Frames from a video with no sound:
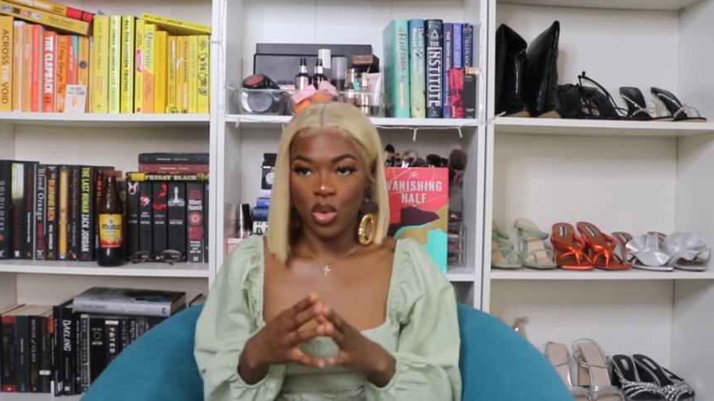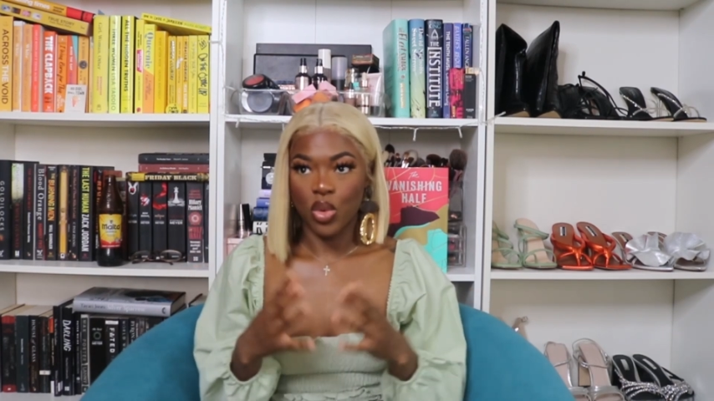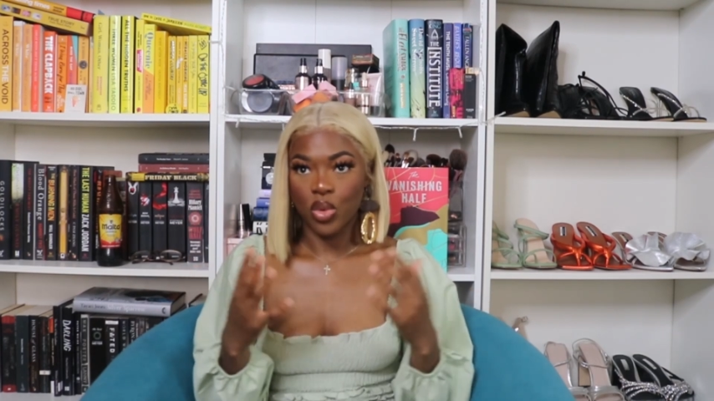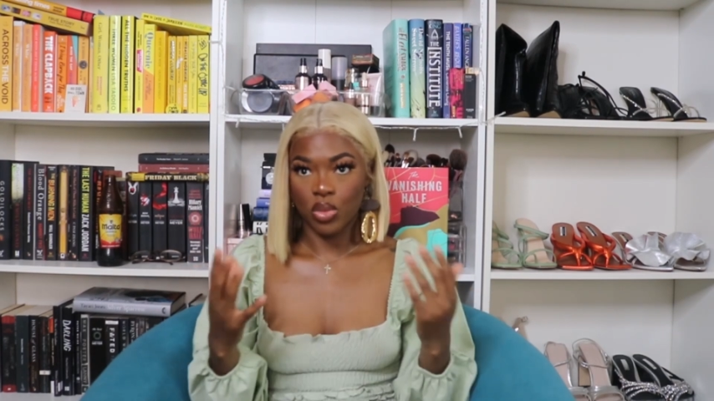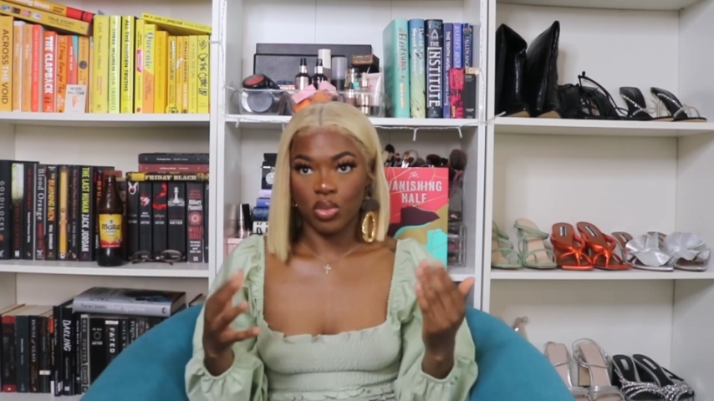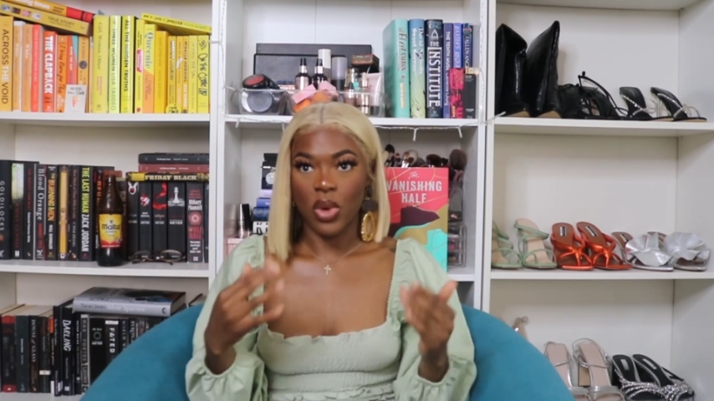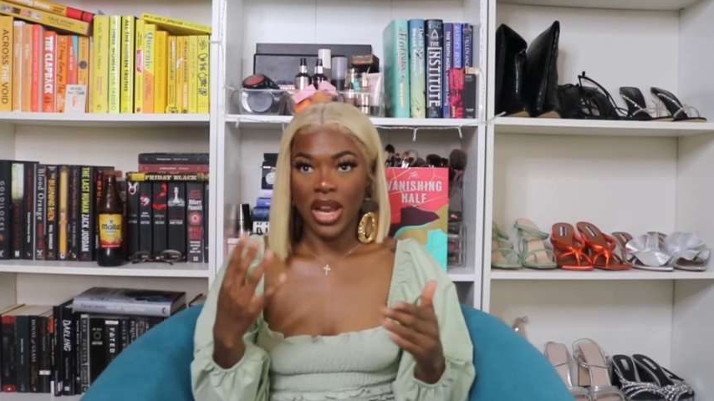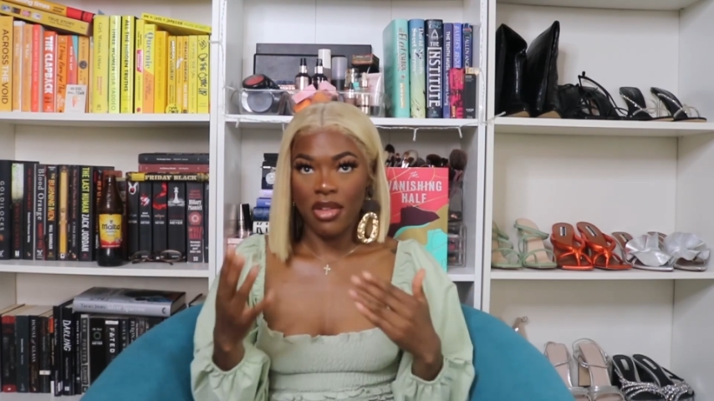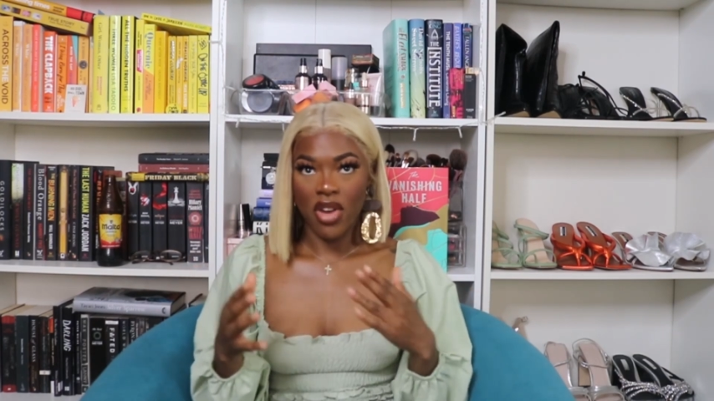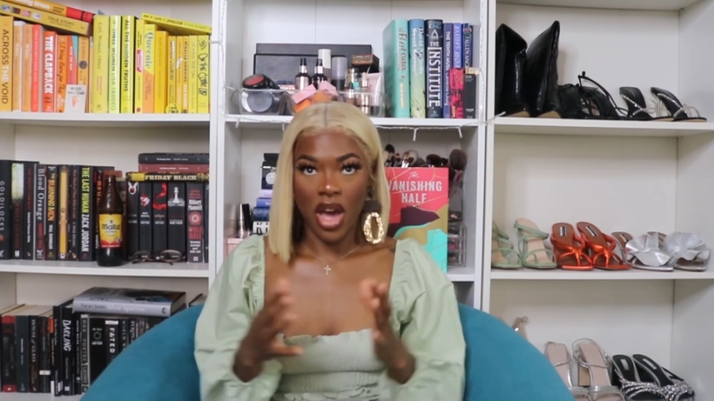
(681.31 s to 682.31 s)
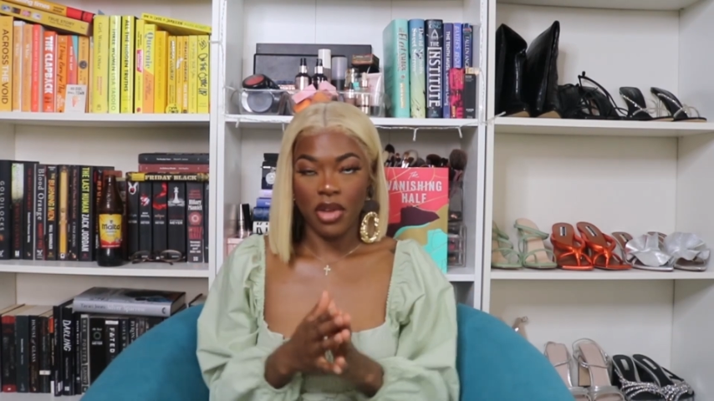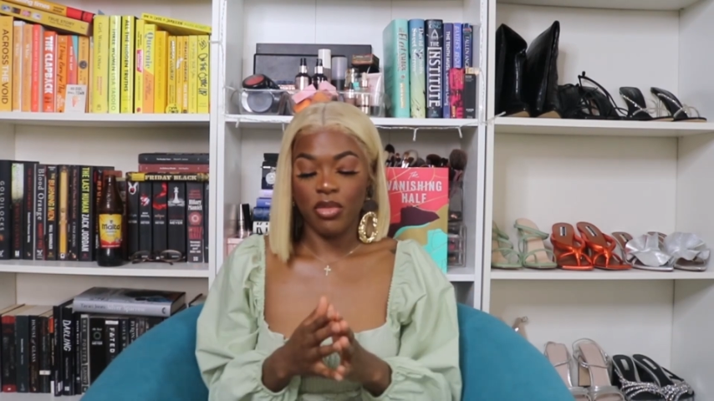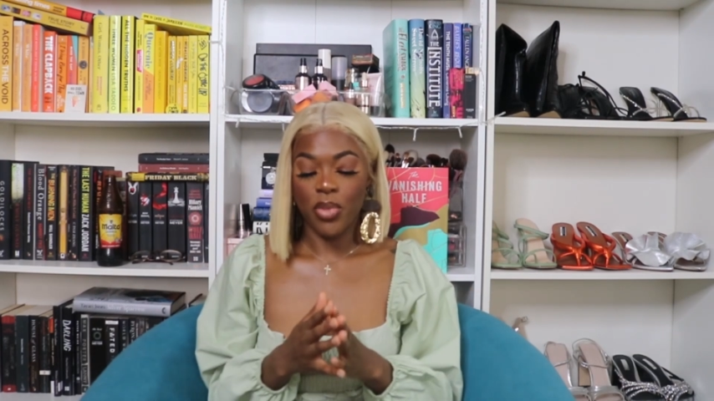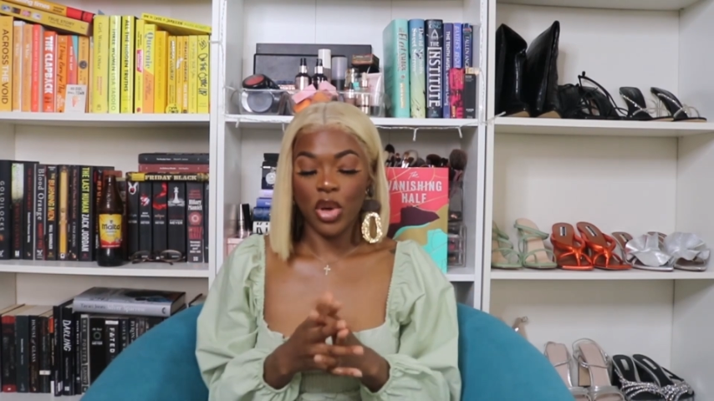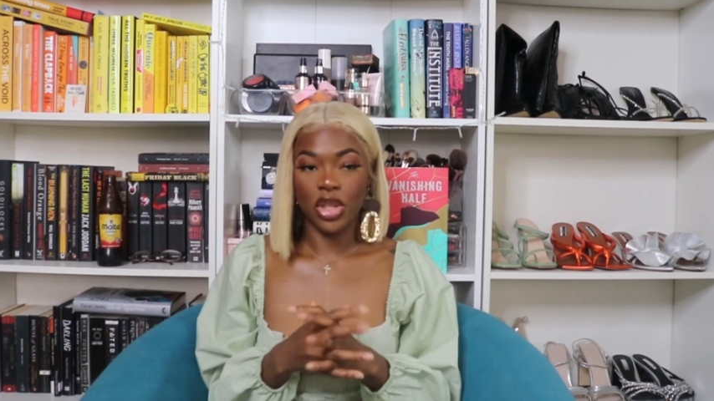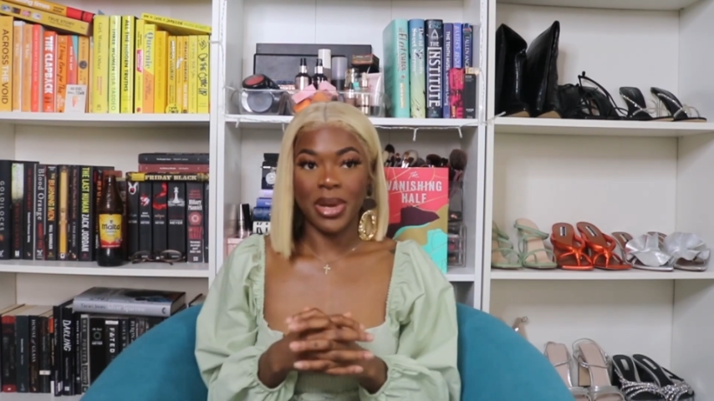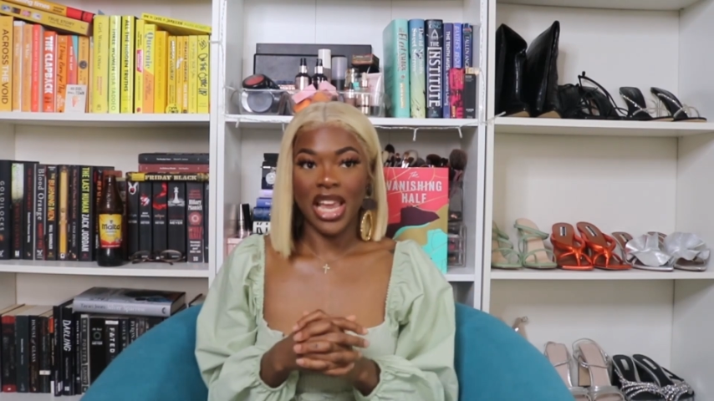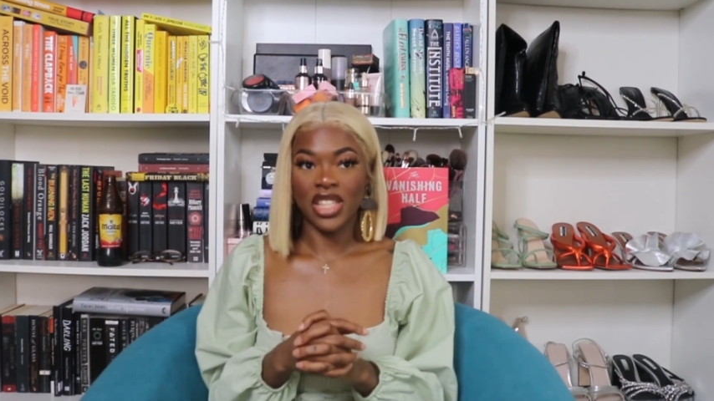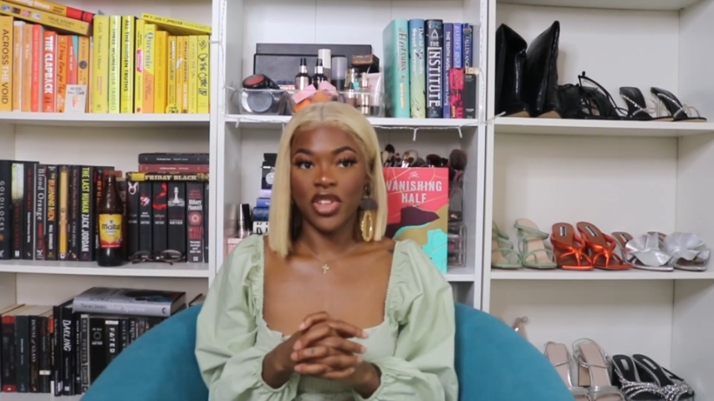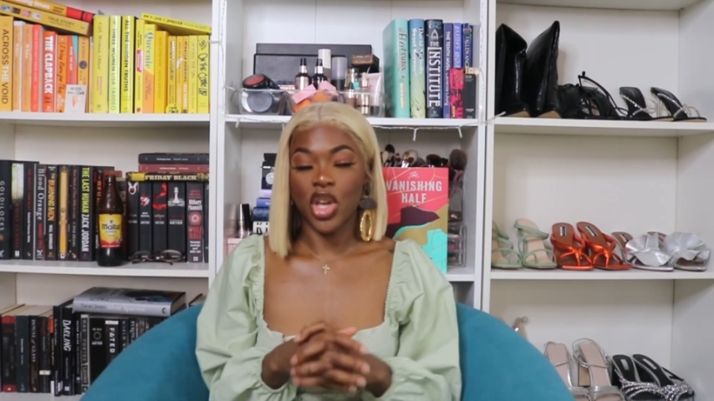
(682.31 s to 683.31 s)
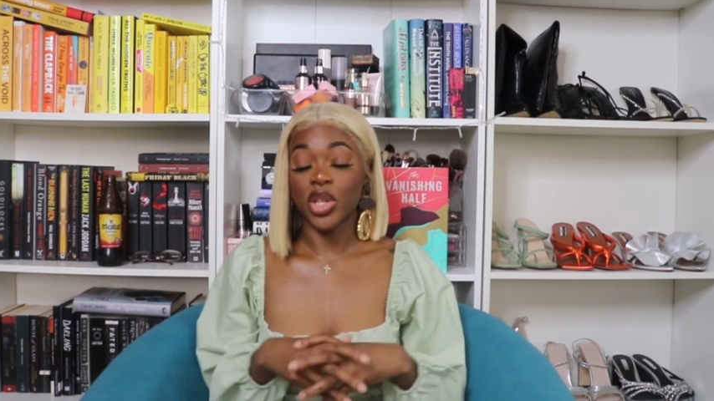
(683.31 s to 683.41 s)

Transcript: or whenever I posted my last video,